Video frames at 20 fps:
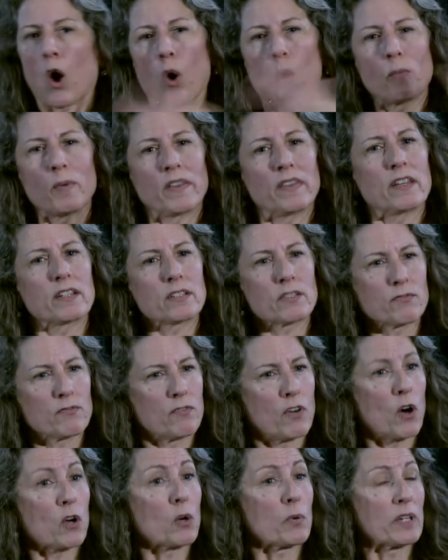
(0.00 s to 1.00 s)
open this
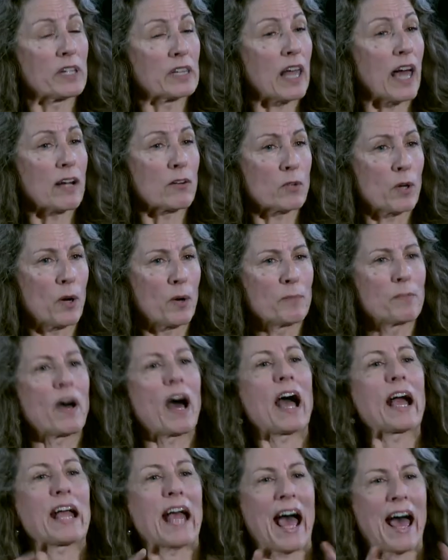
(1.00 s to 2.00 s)
photo in Lightroom,
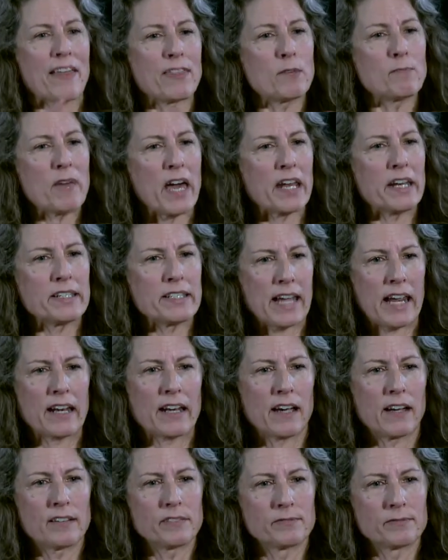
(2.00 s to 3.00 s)
I add the
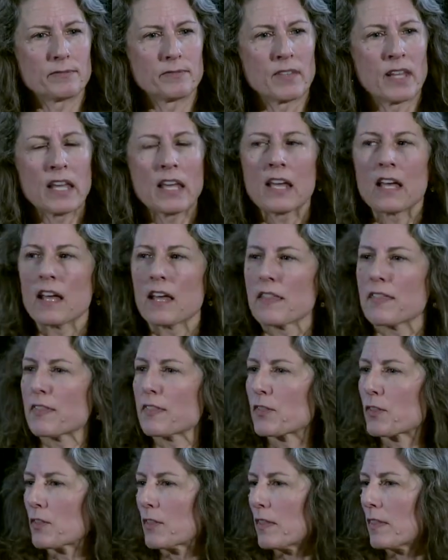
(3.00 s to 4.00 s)
metadata,
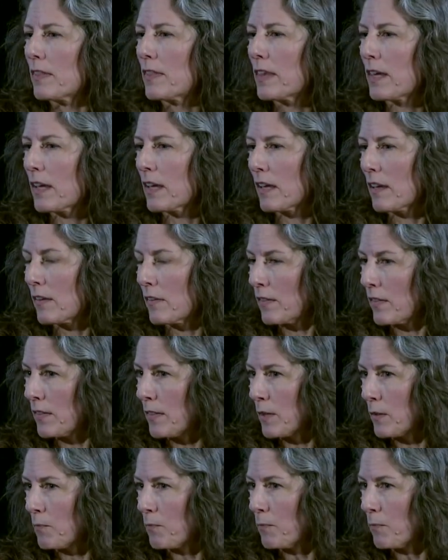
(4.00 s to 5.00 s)

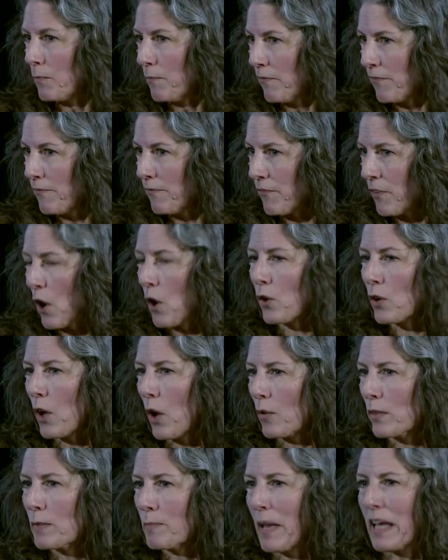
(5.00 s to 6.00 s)
the
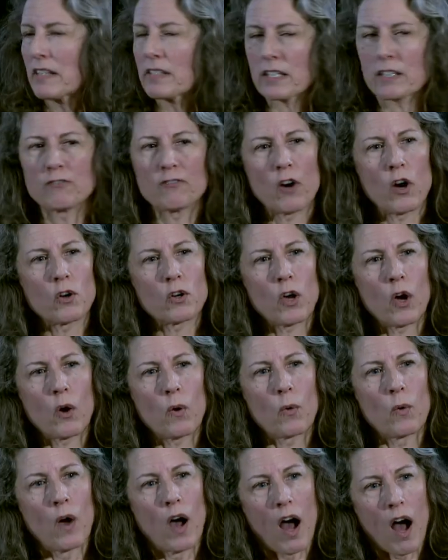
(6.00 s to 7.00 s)
photo, the basic
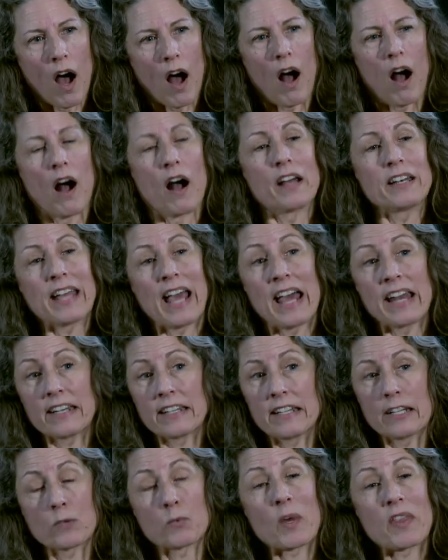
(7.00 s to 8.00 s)
photo,
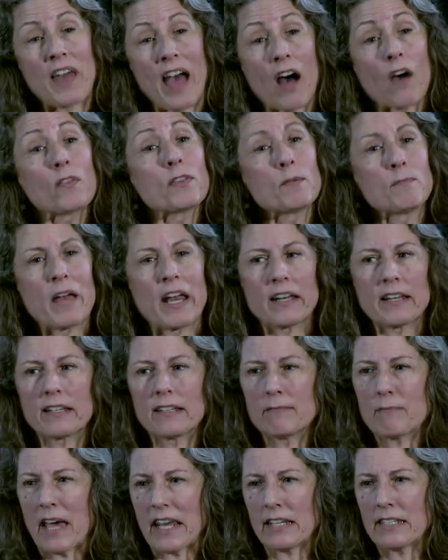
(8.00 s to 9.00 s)
unedited without the
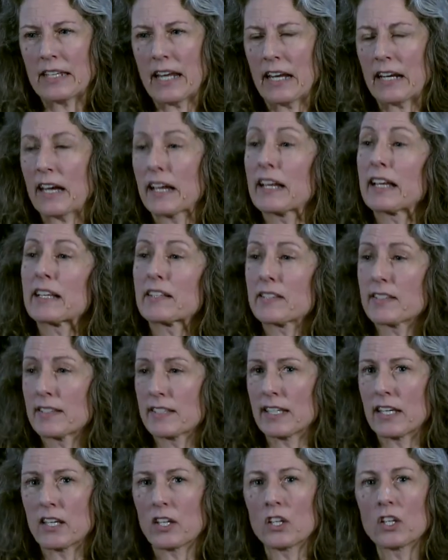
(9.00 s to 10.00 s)
metadata, is
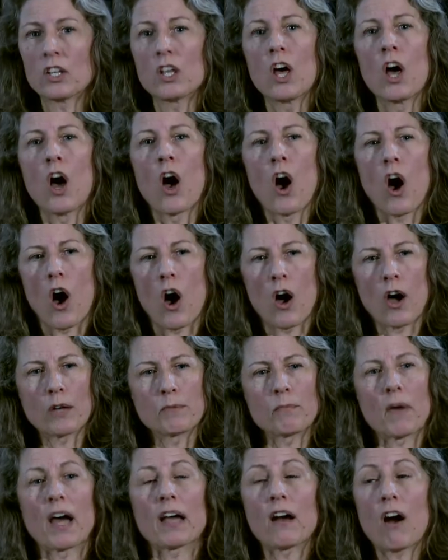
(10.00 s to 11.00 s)
still
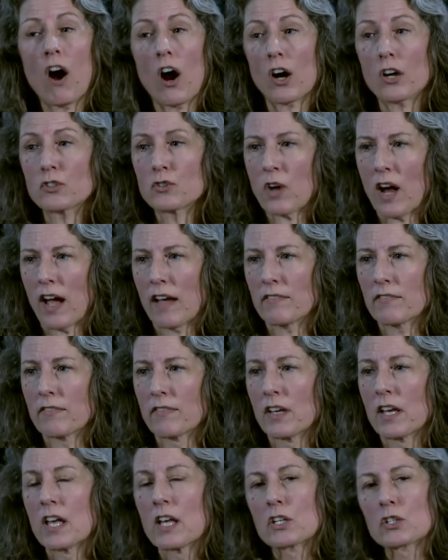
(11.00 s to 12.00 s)
on my hard drive.
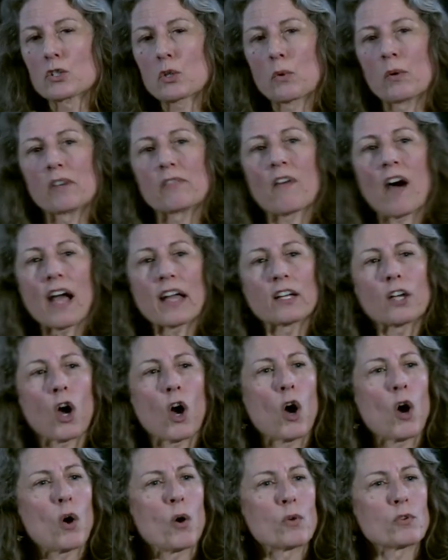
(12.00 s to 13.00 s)
So if I
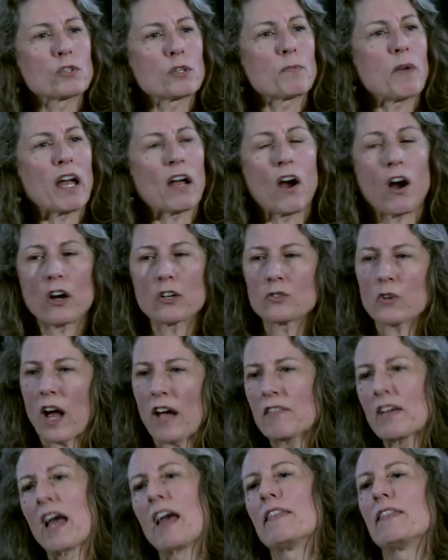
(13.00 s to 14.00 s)
go to my hard
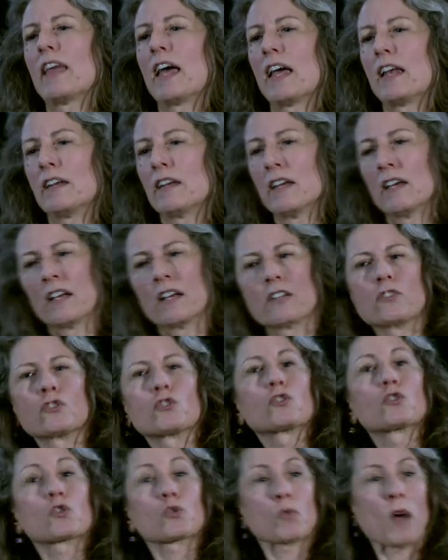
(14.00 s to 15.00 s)
drive and then
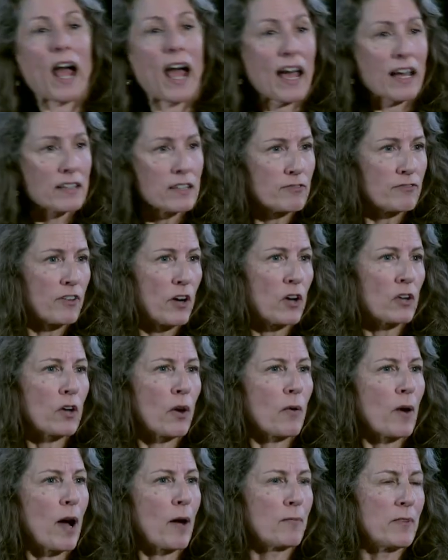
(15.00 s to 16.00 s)
drag the
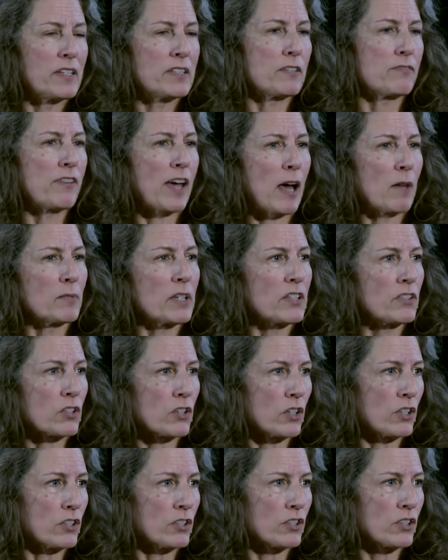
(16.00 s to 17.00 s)
photo up into Family
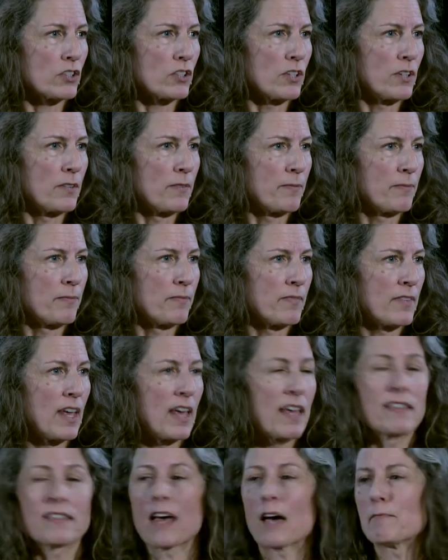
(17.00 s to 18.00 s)
Search,
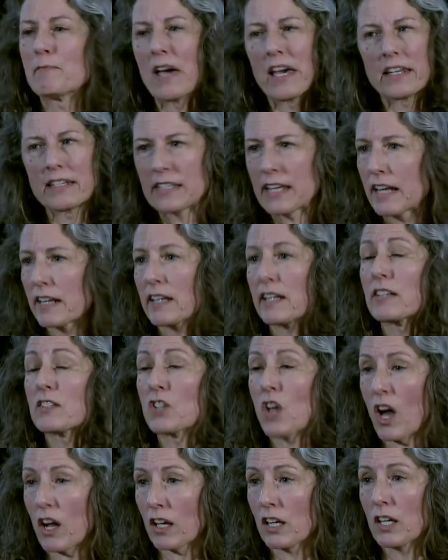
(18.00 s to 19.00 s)
that metadata is
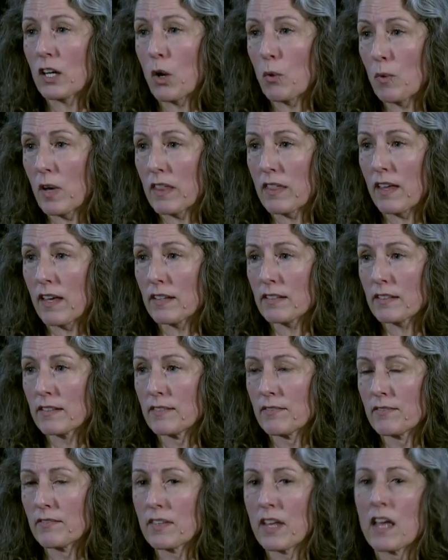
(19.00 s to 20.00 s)
not going to go with it.
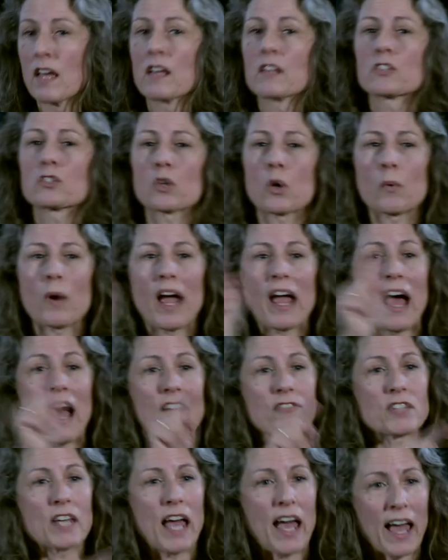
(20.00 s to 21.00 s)
So I
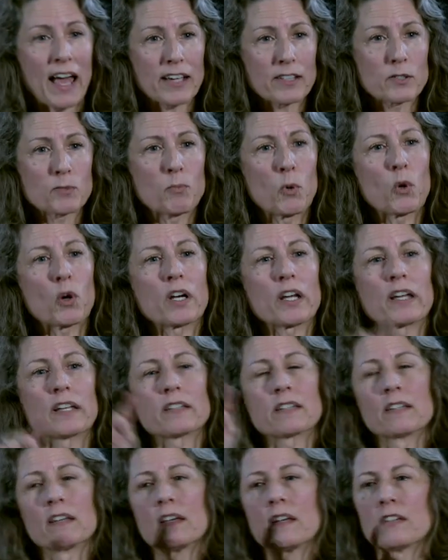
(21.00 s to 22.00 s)
have to export
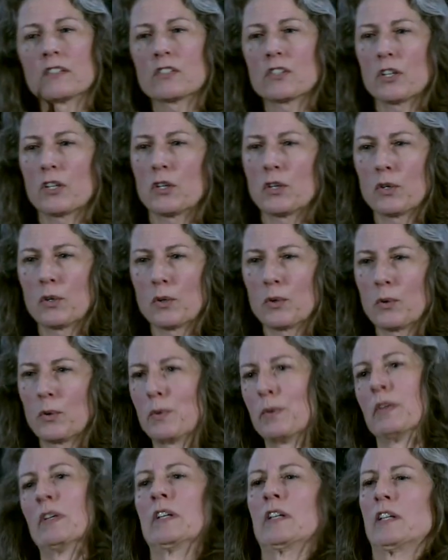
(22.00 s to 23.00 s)
it
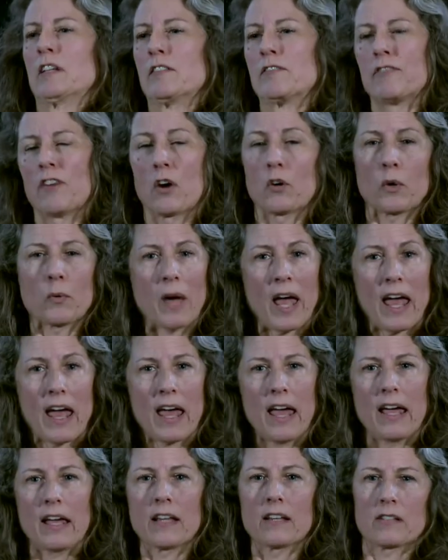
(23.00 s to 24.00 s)
to photo
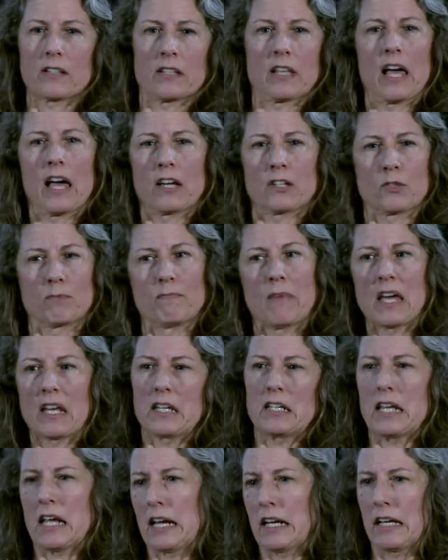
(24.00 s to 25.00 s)

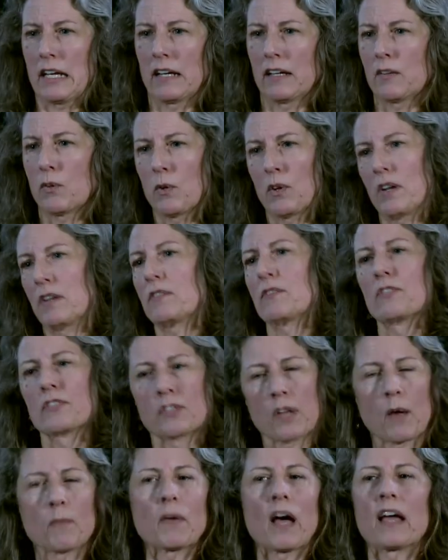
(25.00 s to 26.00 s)
A/metadata, or
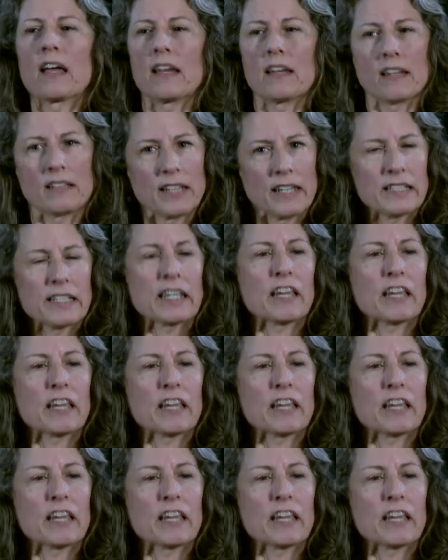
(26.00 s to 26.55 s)
I need to